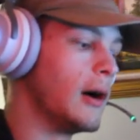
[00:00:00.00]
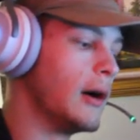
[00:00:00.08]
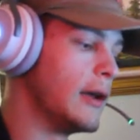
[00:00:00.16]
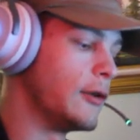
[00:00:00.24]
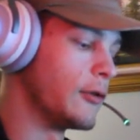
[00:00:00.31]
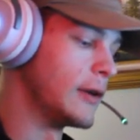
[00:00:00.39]

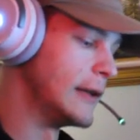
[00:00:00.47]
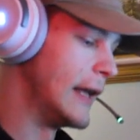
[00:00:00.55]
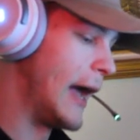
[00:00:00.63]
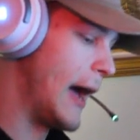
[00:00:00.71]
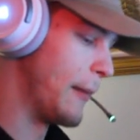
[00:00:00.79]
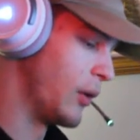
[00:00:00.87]
entering
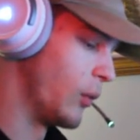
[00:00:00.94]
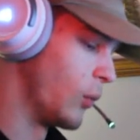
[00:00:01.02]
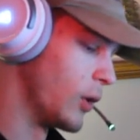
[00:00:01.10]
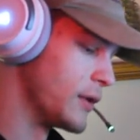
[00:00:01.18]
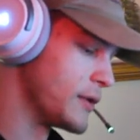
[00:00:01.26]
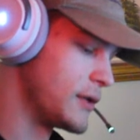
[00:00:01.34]
the app at
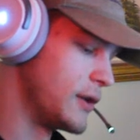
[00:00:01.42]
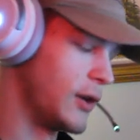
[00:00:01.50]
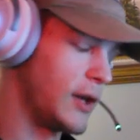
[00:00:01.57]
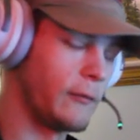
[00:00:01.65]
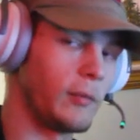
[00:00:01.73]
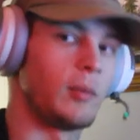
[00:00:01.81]
once,
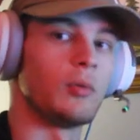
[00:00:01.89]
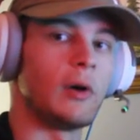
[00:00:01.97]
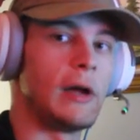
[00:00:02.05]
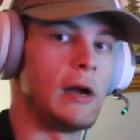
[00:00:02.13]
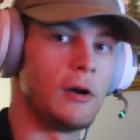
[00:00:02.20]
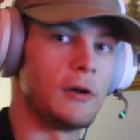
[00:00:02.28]
giving people
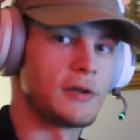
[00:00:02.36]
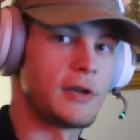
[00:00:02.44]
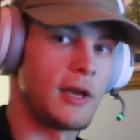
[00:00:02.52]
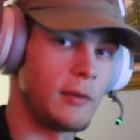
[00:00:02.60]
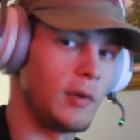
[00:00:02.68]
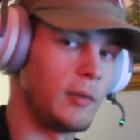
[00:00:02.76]
errors,
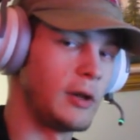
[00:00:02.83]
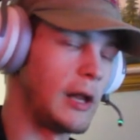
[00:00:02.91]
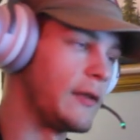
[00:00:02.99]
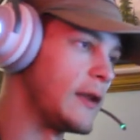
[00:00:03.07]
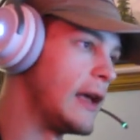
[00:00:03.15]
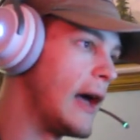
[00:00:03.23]
kicking people
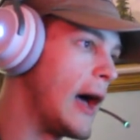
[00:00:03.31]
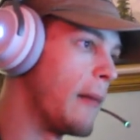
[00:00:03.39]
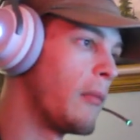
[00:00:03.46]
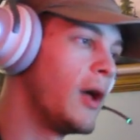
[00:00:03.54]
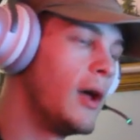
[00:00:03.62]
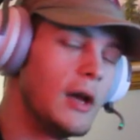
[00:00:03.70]
out the
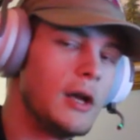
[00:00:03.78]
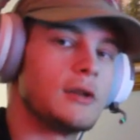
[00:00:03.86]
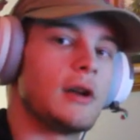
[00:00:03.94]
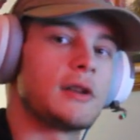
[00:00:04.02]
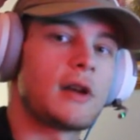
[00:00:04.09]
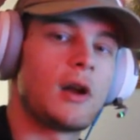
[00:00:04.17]
app.
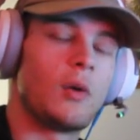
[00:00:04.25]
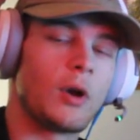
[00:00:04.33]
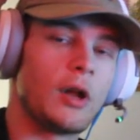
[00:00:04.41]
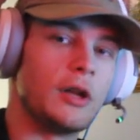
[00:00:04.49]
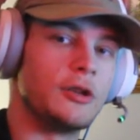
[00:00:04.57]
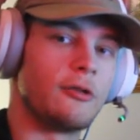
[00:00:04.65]
So I just kind of
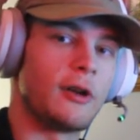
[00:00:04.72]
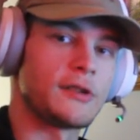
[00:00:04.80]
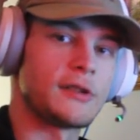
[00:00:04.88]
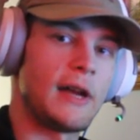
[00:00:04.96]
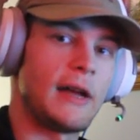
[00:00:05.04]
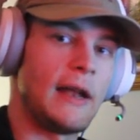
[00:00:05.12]
want to
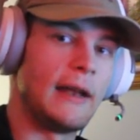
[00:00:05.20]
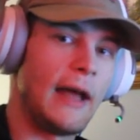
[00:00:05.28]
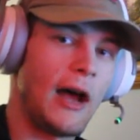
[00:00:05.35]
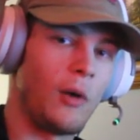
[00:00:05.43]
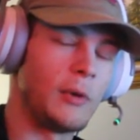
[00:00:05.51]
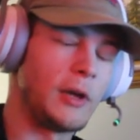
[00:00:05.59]
address that and
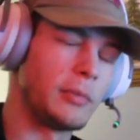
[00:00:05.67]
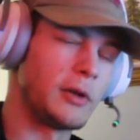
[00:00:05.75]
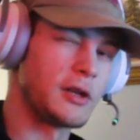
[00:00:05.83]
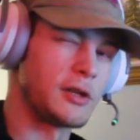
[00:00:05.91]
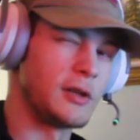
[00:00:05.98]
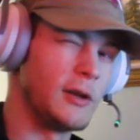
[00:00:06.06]
how we could
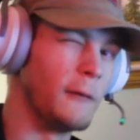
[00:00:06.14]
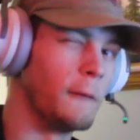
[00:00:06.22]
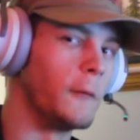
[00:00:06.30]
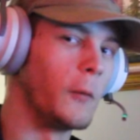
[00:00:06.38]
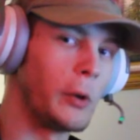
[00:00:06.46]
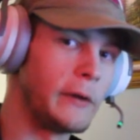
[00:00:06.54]
potentially
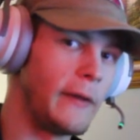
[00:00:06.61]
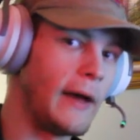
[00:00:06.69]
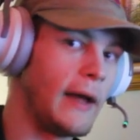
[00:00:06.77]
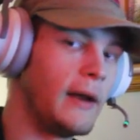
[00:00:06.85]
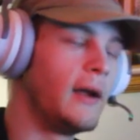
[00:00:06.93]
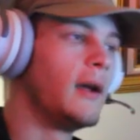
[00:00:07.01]
avoid
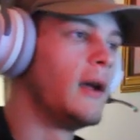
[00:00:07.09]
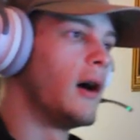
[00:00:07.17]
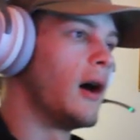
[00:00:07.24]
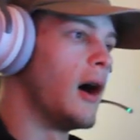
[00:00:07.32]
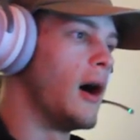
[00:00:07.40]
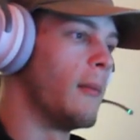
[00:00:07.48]
that,
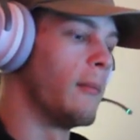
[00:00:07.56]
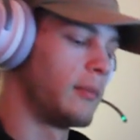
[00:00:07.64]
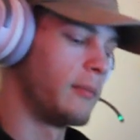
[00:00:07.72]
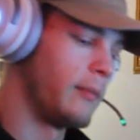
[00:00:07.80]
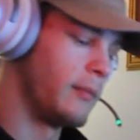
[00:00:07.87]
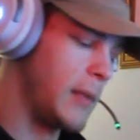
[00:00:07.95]

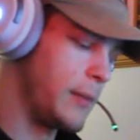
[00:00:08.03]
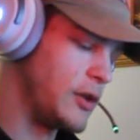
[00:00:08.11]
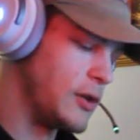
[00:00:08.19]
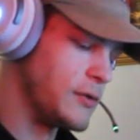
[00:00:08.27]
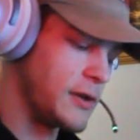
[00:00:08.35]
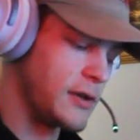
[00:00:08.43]
maybe
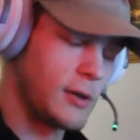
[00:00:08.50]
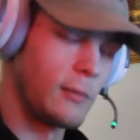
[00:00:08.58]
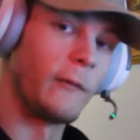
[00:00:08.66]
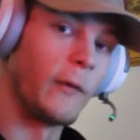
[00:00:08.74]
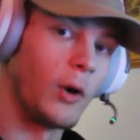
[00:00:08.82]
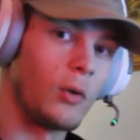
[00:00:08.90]
using some
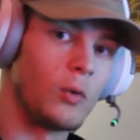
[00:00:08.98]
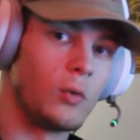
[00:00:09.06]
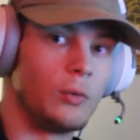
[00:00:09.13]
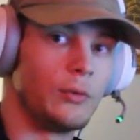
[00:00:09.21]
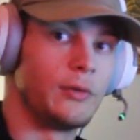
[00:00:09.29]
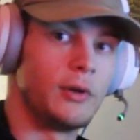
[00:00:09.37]
of our
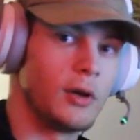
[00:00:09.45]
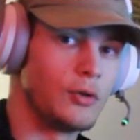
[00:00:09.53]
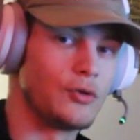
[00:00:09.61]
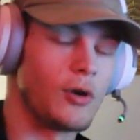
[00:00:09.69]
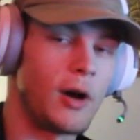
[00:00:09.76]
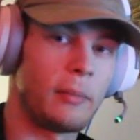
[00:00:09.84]
old,
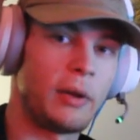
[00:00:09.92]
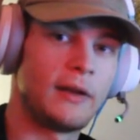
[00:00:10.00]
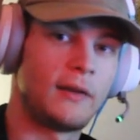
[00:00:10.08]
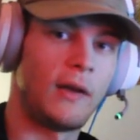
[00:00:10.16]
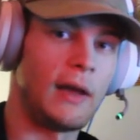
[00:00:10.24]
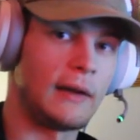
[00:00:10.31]
drop
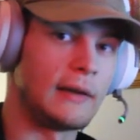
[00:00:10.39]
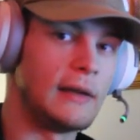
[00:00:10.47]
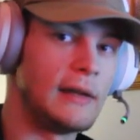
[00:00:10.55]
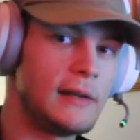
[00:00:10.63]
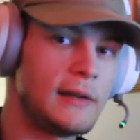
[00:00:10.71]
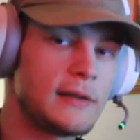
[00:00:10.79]

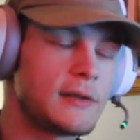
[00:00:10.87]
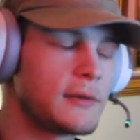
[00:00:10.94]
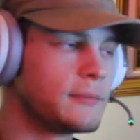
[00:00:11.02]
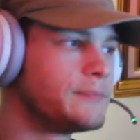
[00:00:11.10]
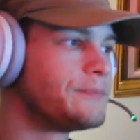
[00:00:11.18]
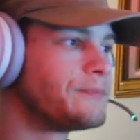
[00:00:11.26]
techniques.
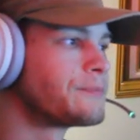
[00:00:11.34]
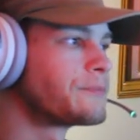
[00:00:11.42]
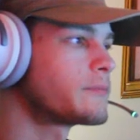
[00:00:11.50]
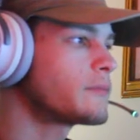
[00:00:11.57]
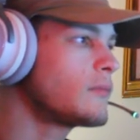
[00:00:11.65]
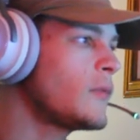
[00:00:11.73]

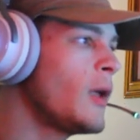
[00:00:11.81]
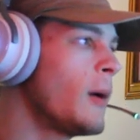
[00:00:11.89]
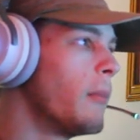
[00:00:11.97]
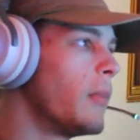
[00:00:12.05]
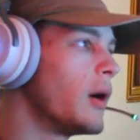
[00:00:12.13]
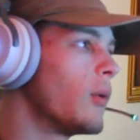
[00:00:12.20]

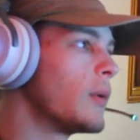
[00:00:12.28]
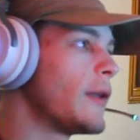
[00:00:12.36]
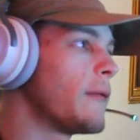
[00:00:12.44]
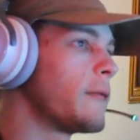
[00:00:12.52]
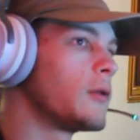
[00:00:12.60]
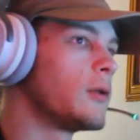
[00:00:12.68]
But
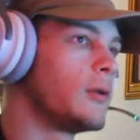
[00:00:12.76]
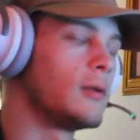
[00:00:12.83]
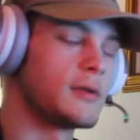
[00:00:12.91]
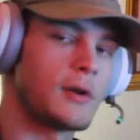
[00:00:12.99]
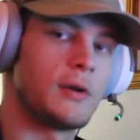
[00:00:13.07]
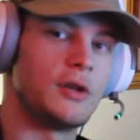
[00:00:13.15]
without further ado,
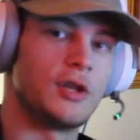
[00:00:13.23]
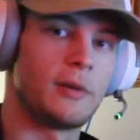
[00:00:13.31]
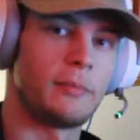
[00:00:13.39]
let's go ahead and jump